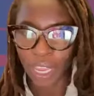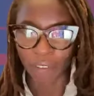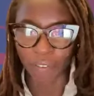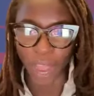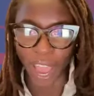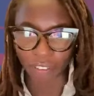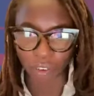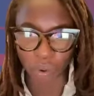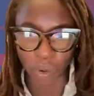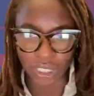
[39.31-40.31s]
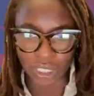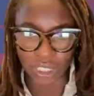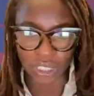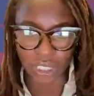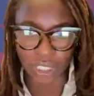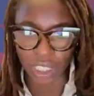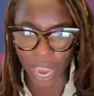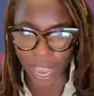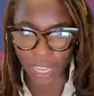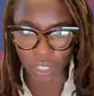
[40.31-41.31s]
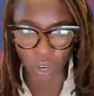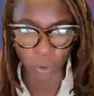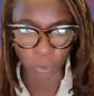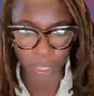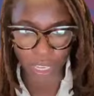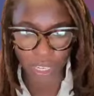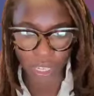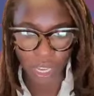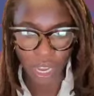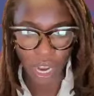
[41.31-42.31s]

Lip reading: If you have questions, the chat is open.